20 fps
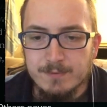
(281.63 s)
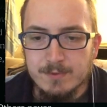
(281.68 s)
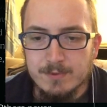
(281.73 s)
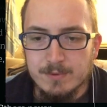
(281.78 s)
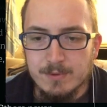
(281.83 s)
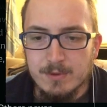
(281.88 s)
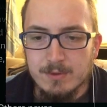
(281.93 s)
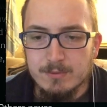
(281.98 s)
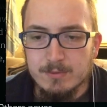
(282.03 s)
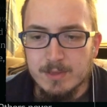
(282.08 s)

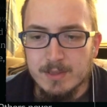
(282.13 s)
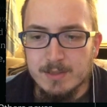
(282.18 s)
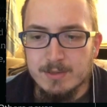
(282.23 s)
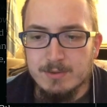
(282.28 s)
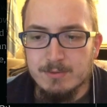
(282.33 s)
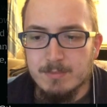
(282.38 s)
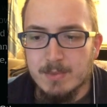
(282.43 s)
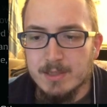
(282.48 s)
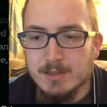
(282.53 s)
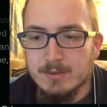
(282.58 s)
know that
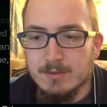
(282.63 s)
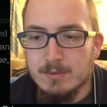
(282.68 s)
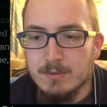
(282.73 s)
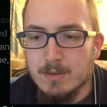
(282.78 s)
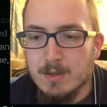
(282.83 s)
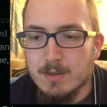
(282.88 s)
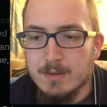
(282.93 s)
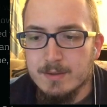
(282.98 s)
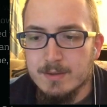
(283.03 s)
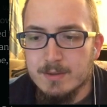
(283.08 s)
you might no
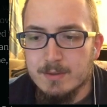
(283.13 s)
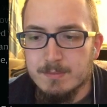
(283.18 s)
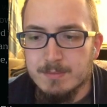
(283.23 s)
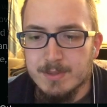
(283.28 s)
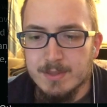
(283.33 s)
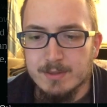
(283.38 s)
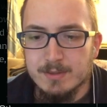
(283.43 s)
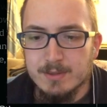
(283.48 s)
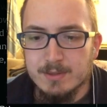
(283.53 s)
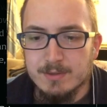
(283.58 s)
longer be
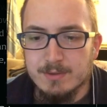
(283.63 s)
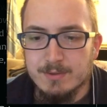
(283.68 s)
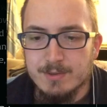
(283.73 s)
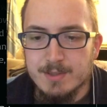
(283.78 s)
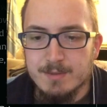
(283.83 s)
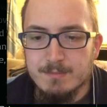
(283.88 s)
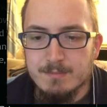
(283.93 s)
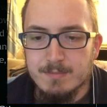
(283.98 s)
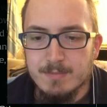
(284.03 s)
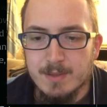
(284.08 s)
on that
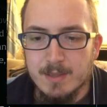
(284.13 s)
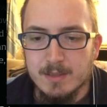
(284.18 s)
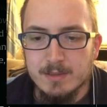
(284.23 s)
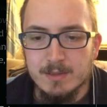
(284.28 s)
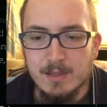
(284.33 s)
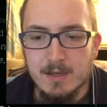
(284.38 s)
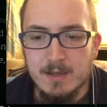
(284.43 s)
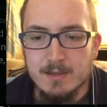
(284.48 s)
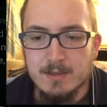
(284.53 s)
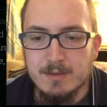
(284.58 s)
grim and
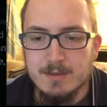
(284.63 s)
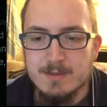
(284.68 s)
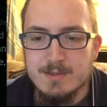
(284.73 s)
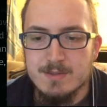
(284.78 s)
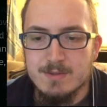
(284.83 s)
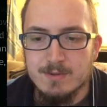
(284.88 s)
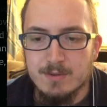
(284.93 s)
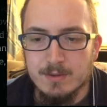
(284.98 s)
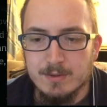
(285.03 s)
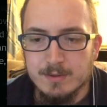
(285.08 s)
heartless
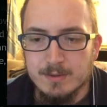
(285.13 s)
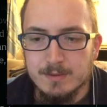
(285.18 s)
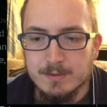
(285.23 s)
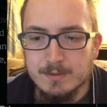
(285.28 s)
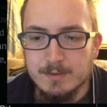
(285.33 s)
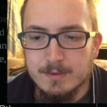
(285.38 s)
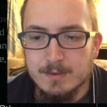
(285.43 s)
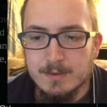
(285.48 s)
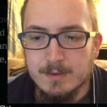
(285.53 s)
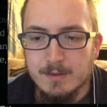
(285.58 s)
rock.
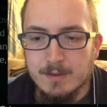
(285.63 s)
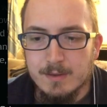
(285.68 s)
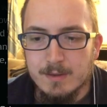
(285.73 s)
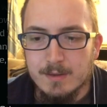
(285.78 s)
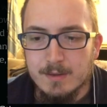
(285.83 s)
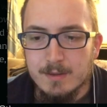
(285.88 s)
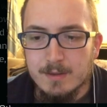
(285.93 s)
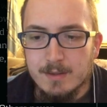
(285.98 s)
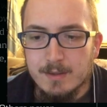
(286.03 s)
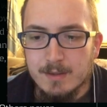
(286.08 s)

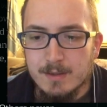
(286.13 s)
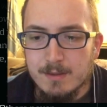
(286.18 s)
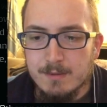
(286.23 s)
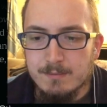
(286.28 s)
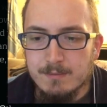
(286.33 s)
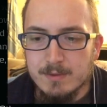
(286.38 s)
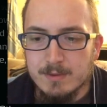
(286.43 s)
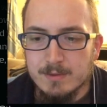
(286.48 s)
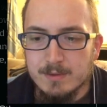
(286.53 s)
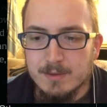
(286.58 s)

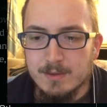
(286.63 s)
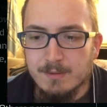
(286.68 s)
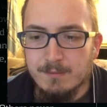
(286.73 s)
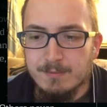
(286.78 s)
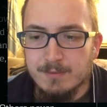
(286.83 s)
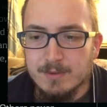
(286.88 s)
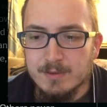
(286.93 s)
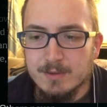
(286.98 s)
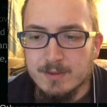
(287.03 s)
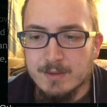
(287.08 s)
Even if
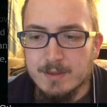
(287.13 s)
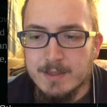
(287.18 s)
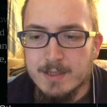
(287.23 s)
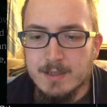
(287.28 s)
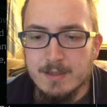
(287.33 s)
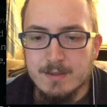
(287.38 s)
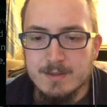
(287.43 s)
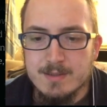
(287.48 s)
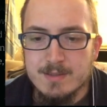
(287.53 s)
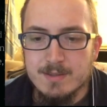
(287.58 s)
in the
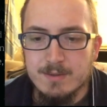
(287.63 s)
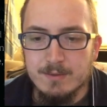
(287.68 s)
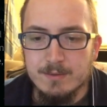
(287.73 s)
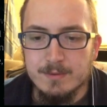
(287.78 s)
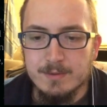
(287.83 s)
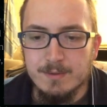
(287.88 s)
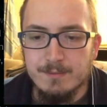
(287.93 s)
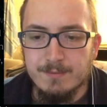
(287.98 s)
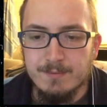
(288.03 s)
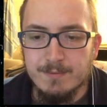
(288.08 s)
airless
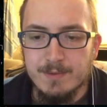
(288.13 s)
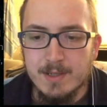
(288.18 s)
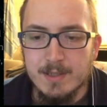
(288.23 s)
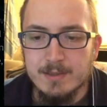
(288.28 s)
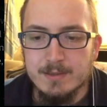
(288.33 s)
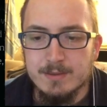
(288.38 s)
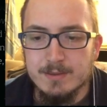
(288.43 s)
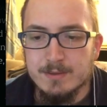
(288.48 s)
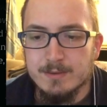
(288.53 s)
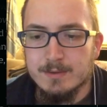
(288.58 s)
hold of a
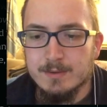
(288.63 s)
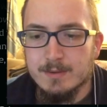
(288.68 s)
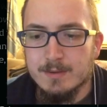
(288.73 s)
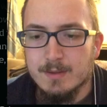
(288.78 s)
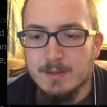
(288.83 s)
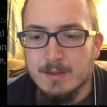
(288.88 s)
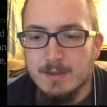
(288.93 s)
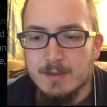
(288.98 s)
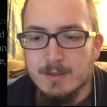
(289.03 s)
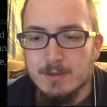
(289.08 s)
freighter,
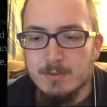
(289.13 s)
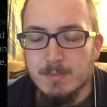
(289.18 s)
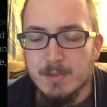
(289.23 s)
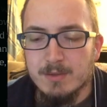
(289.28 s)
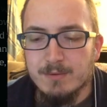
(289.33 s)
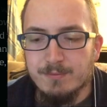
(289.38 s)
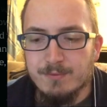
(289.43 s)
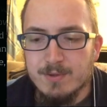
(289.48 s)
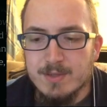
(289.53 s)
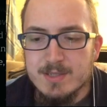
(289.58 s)
you
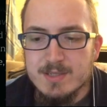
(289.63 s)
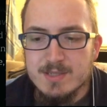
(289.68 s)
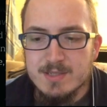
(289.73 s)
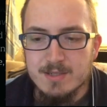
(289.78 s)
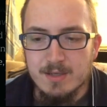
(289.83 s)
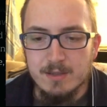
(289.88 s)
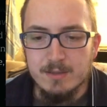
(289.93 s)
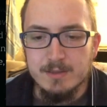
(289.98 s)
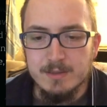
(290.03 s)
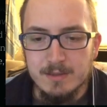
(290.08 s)
might freeze
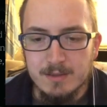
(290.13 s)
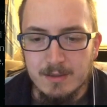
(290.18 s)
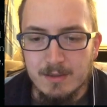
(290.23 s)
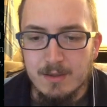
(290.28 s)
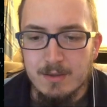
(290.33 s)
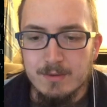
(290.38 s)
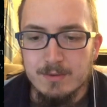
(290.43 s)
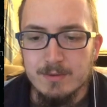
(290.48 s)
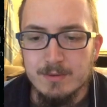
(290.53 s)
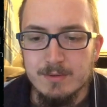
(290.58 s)
solid
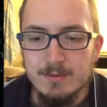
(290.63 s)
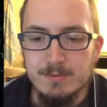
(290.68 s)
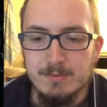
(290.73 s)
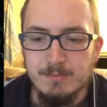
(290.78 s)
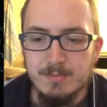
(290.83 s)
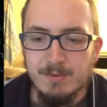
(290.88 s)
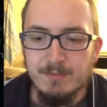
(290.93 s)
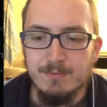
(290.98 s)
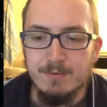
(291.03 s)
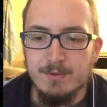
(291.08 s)
long
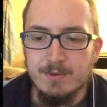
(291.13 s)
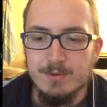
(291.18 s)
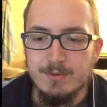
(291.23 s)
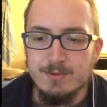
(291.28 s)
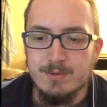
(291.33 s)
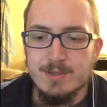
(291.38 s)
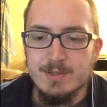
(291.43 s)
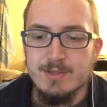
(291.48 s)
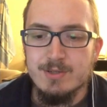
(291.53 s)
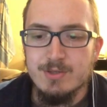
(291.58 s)
before you
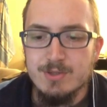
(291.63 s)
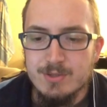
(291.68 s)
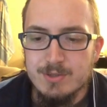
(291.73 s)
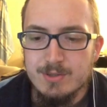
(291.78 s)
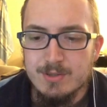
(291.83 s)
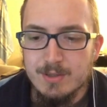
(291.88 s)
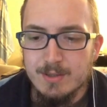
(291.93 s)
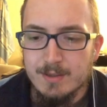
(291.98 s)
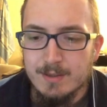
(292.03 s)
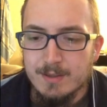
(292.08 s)
reach
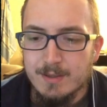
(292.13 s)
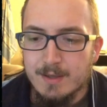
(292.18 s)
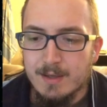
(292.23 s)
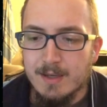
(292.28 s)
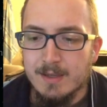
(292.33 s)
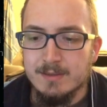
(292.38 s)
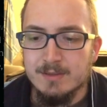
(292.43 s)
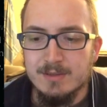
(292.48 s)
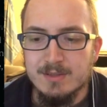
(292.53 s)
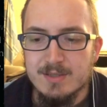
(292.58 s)

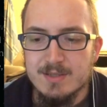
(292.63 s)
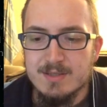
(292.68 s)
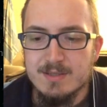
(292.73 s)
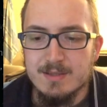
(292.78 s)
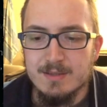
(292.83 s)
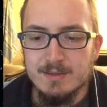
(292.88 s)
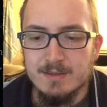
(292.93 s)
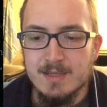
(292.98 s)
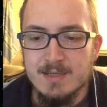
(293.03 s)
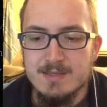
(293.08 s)
any
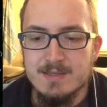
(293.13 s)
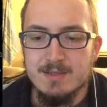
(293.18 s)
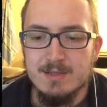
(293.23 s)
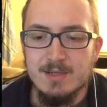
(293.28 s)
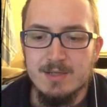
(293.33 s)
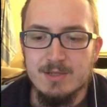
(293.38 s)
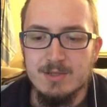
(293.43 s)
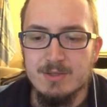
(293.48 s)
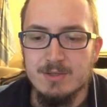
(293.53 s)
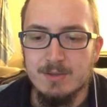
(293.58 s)

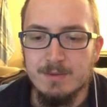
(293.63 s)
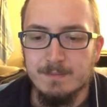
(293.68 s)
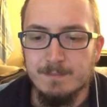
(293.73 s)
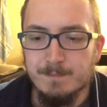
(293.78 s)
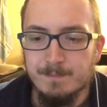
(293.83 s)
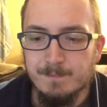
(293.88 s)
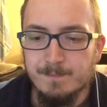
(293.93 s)
destination.